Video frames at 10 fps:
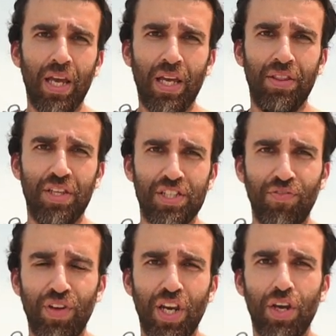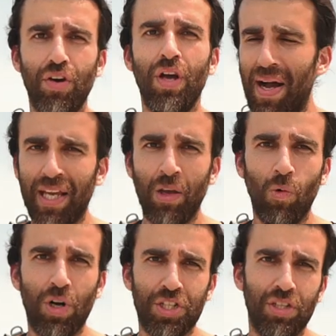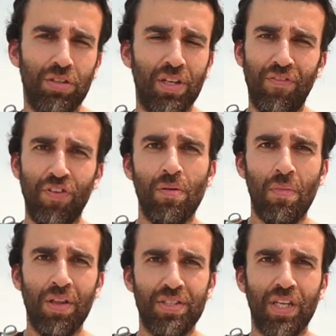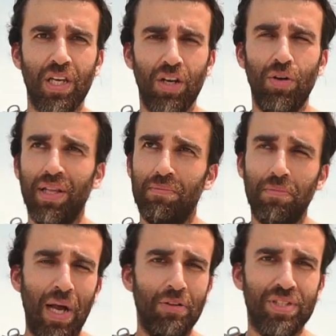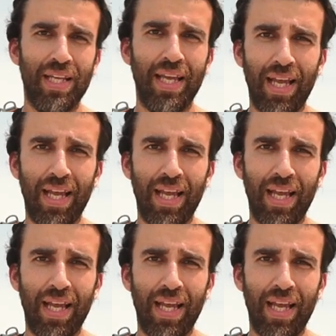in this video. Back in Washington a few months ago at Mount St.